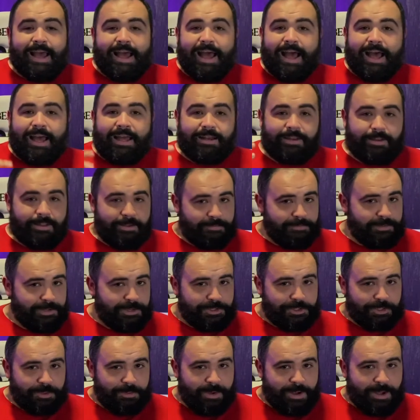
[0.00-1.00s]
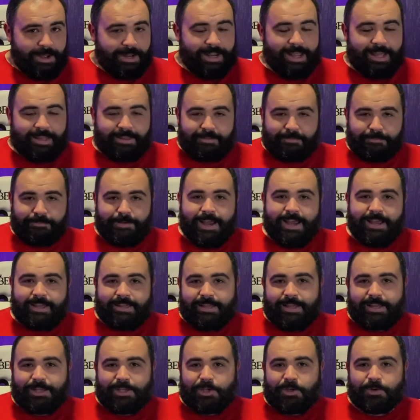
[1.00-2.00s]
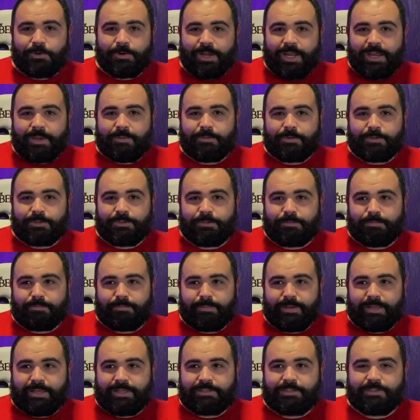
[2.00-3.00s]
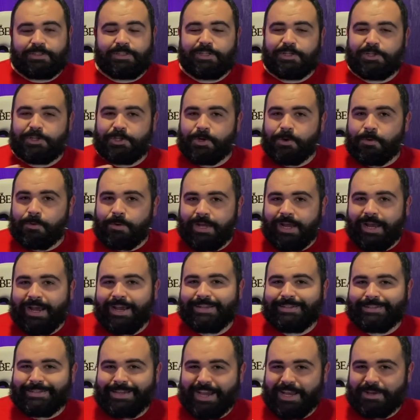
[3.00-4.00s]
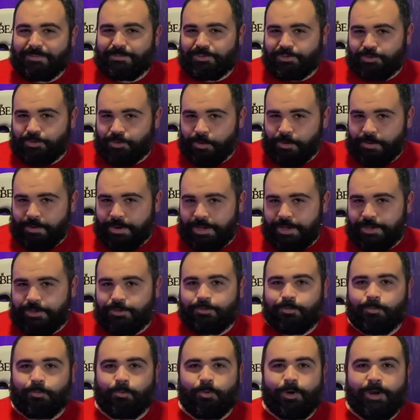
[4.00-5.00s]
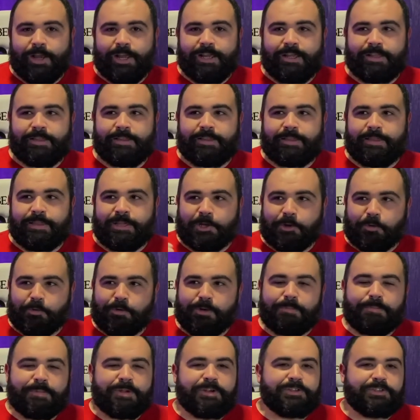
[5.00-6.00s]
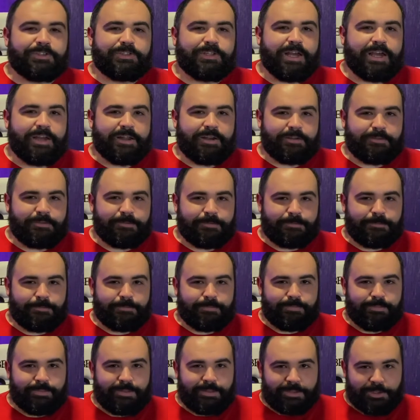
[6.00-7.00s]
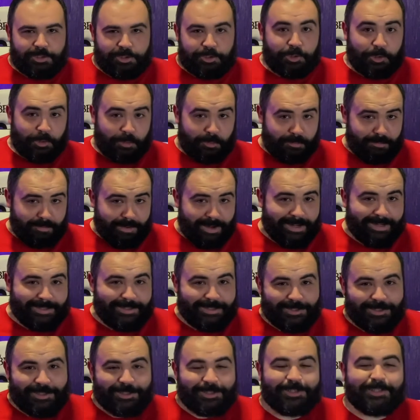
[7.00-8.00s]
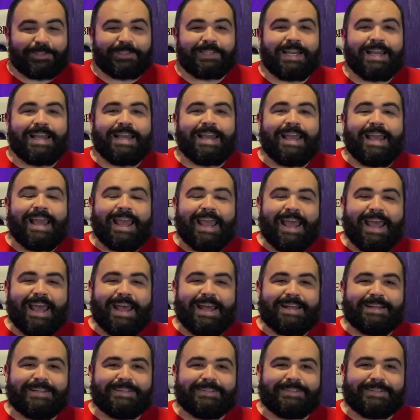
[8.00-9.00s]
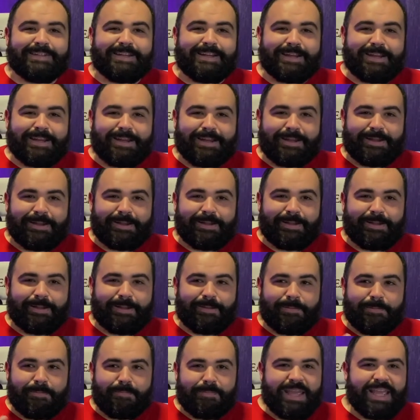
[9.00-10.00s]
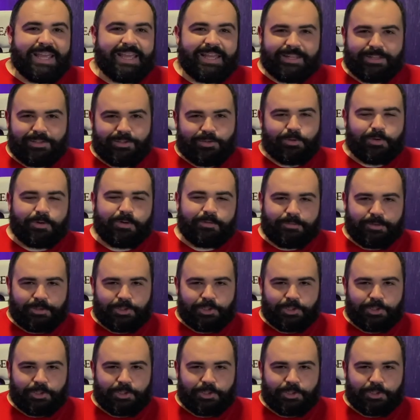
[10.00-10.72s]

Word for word: I love Digimon, and the fact that you're able to mix yokai type stories with the creepier side of digital monsters and make it sort of a